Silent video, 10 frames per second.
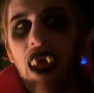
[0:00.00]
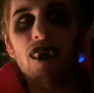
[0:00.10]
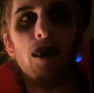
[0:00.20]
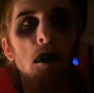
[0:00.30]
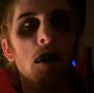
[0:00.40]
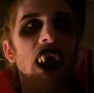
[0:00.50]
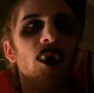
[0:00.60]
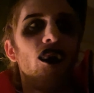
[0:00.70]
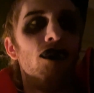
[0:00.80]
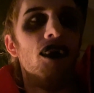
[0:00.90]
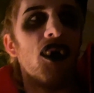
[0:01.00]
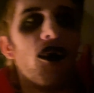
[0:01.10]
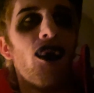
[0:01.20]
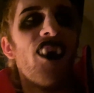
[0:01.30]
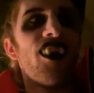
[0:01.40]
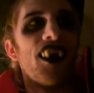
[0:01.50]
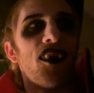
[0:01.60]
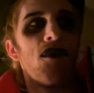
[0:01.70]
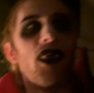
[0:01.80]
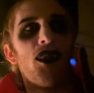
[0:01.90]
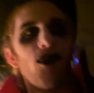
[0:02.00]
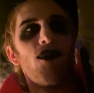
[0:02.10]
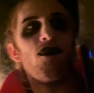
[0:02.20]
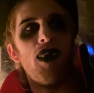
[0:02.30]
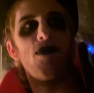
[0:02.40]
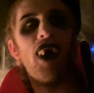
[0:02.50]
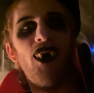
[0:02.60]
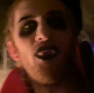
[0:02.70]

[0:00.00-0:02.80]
I have to mash the fucking crust against my, the roof of my mouth.